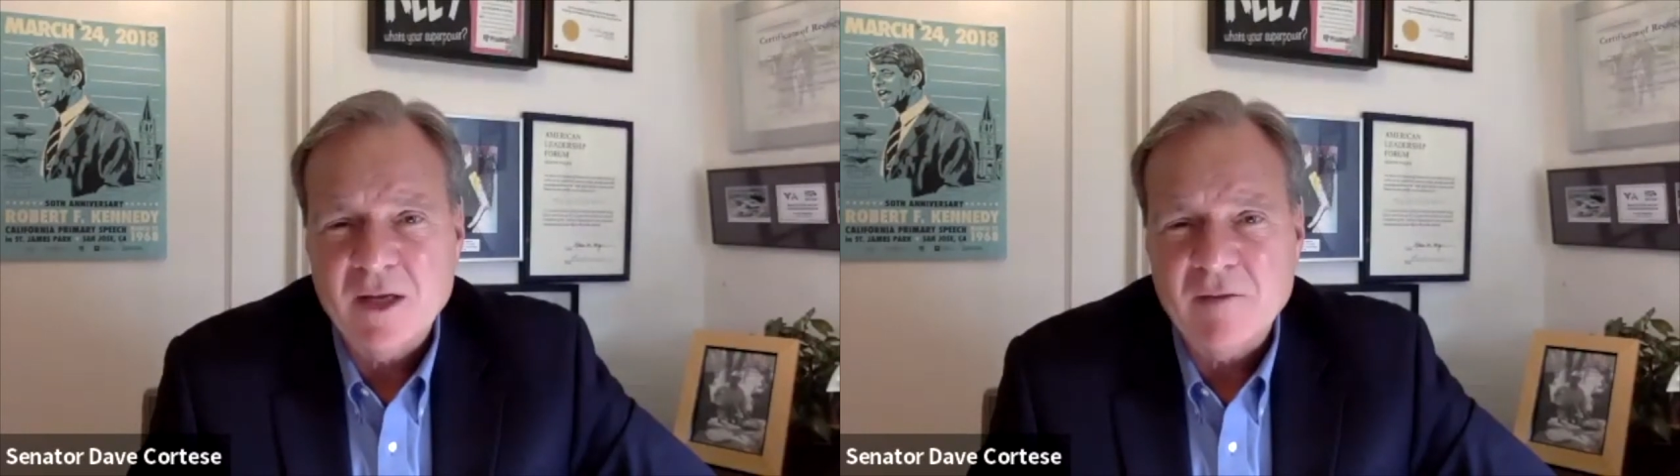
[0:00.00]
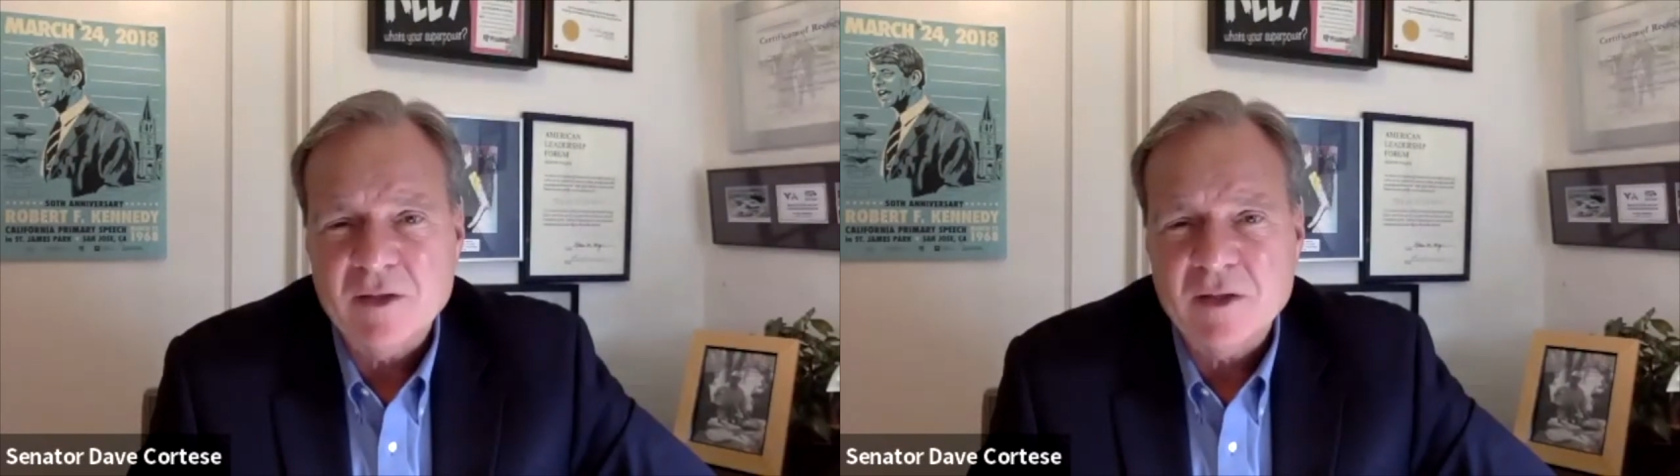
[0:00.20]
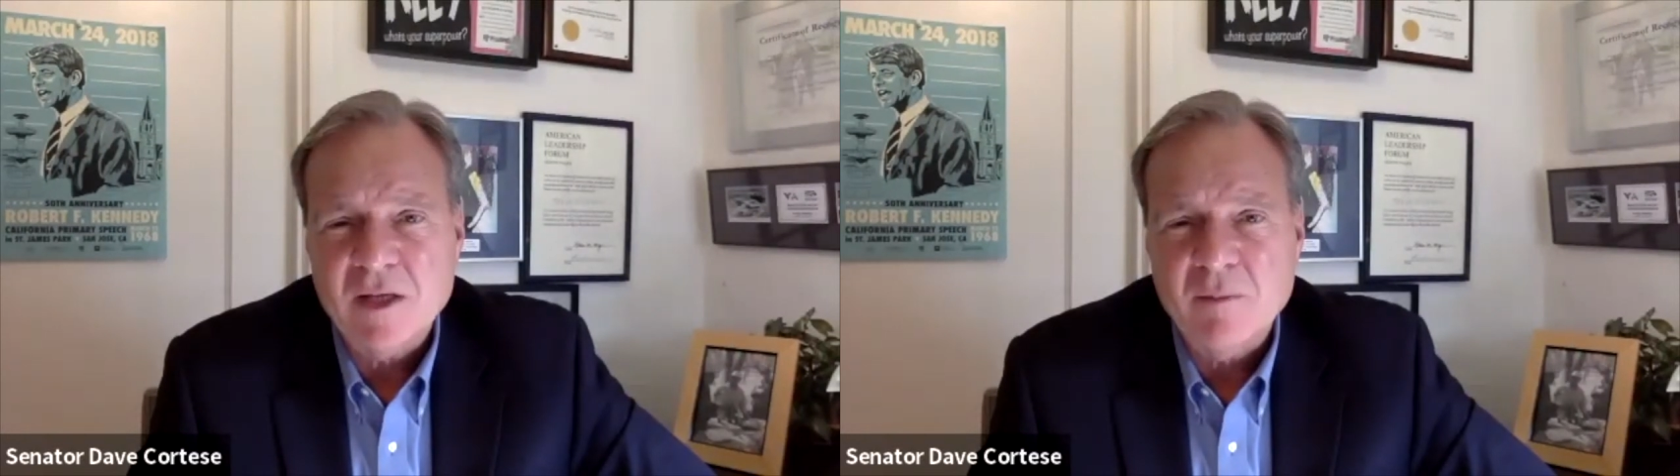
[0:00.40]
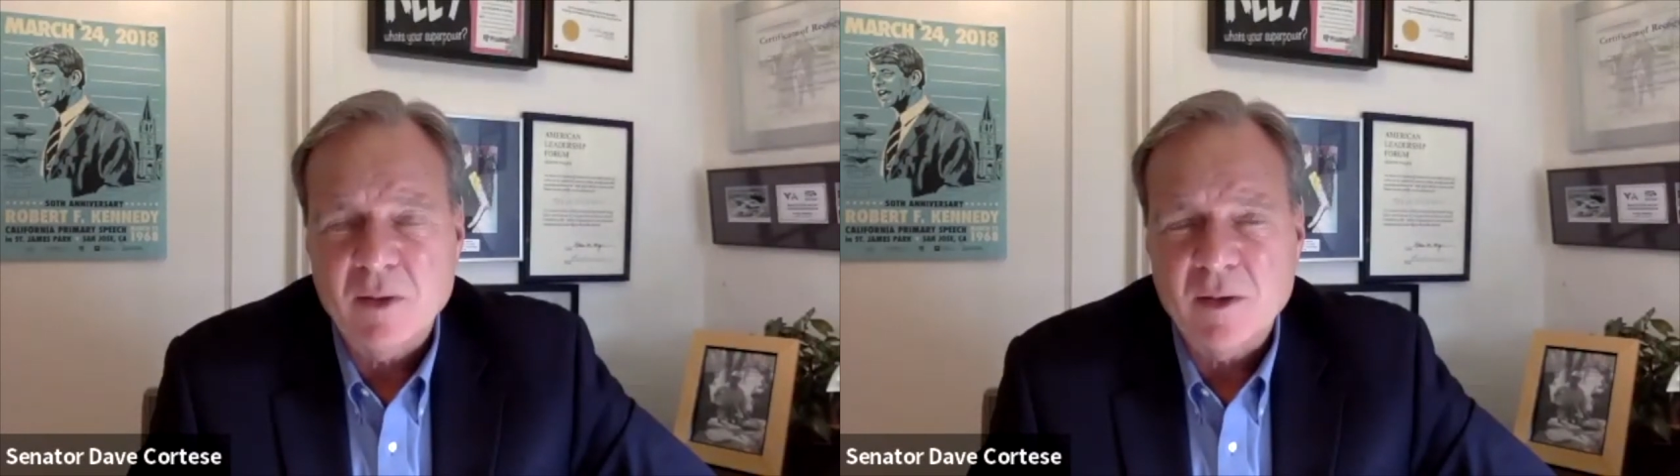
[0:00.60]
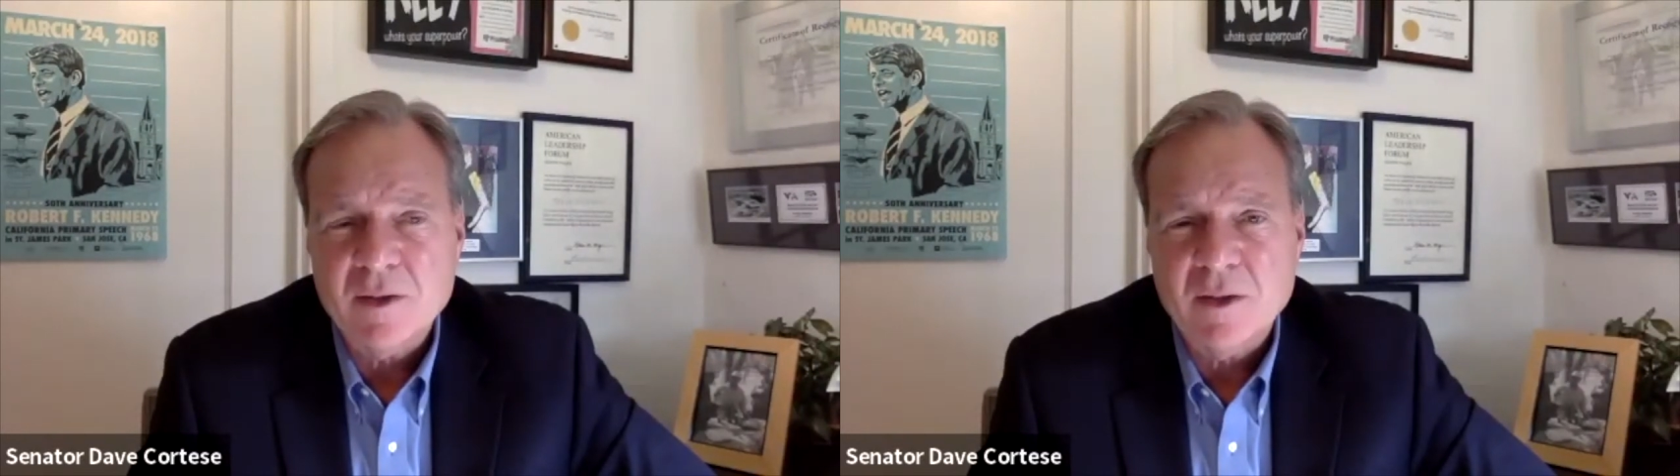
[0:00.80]
have the state
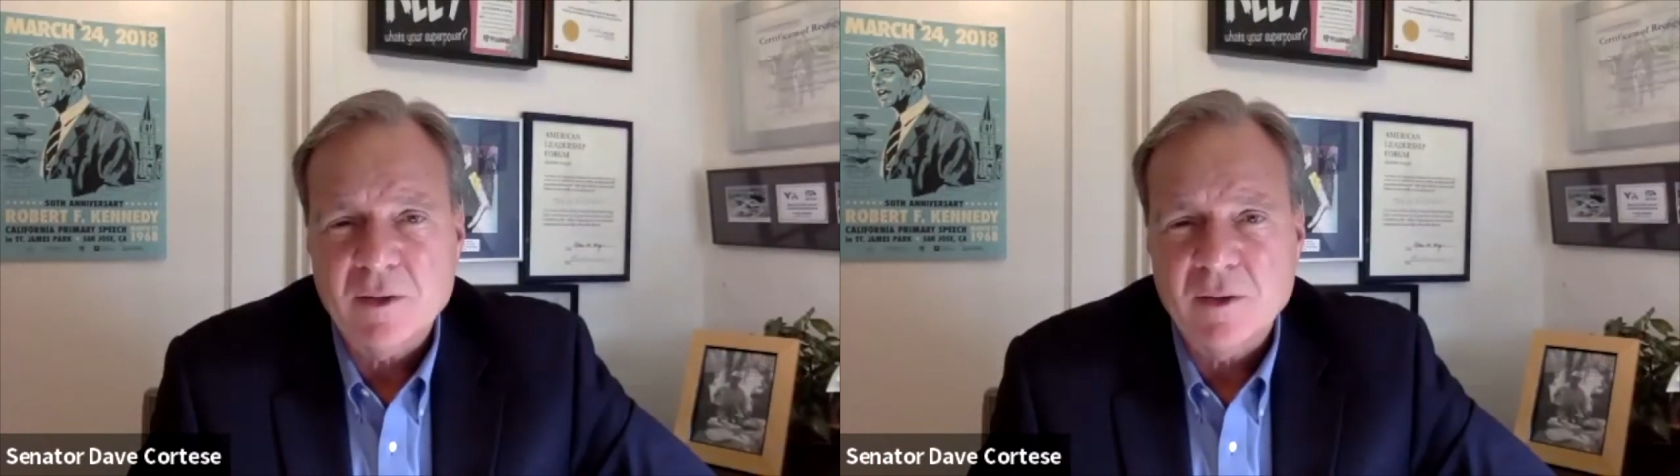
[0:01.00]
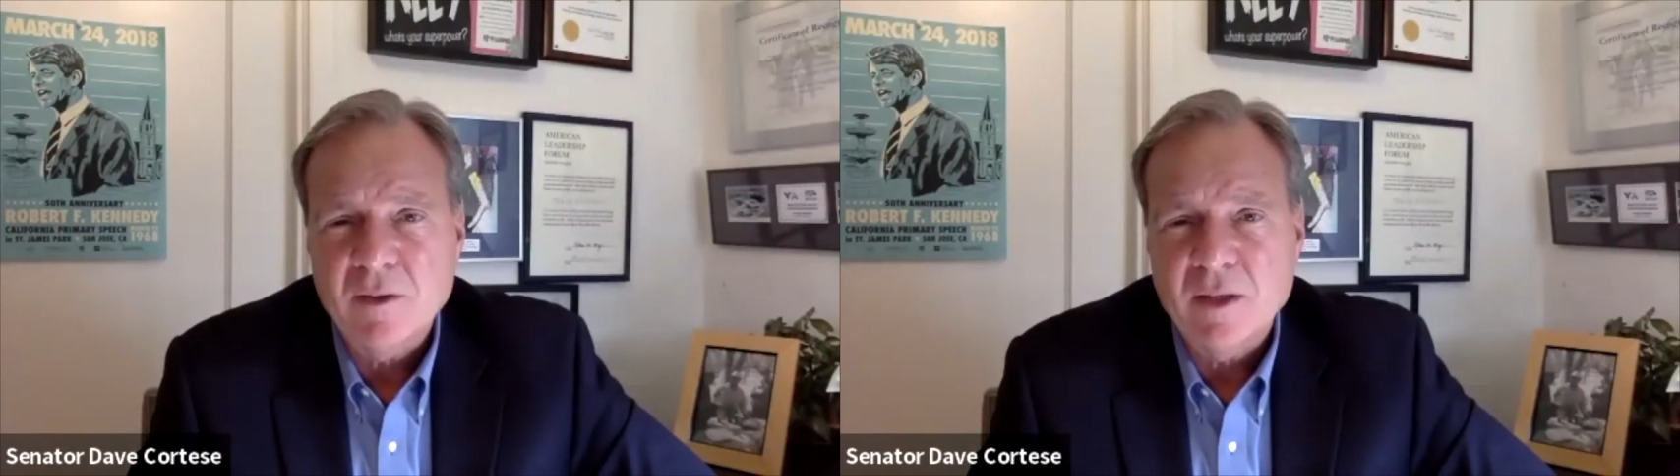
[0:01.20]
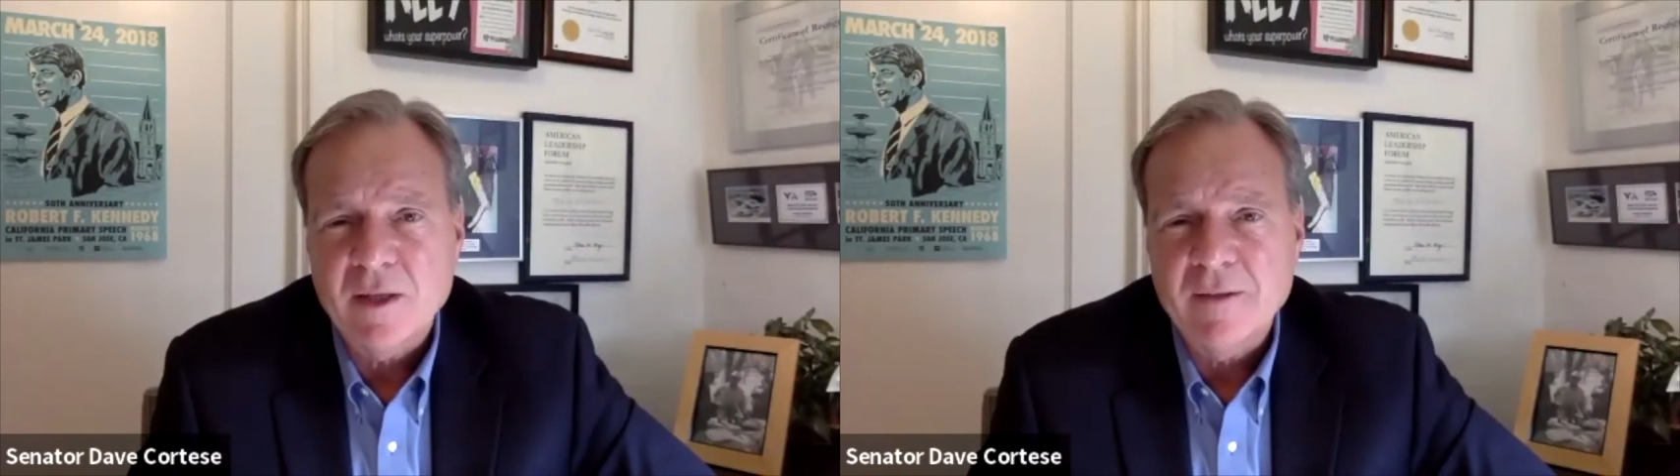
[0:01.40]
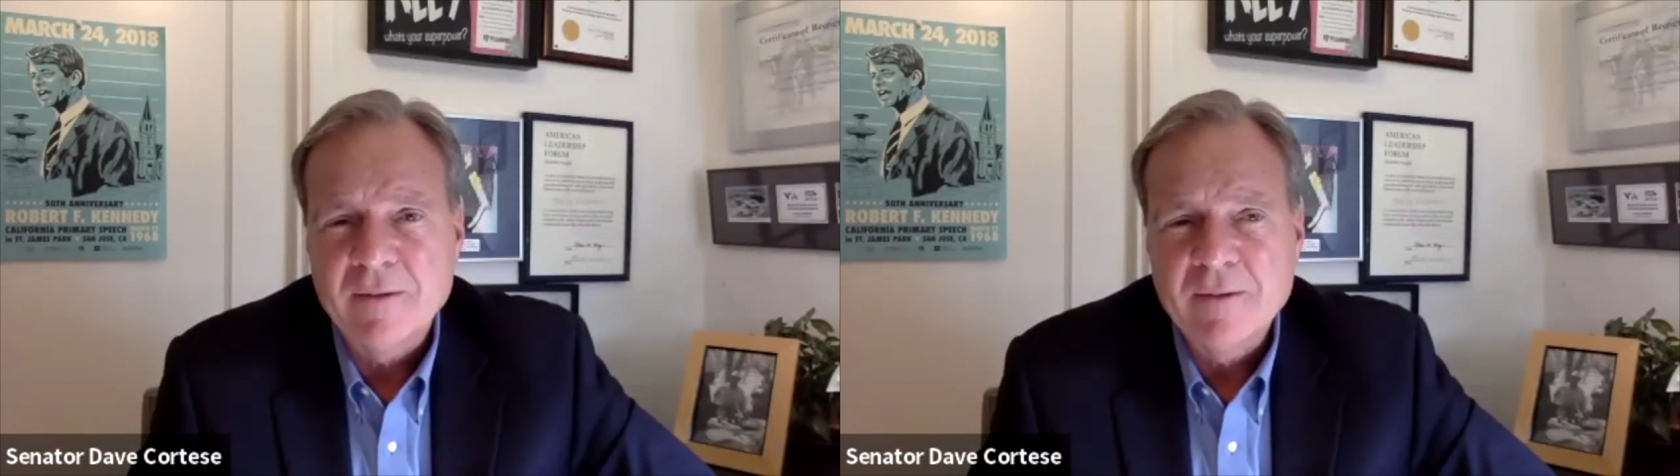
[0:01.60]
bar tell you that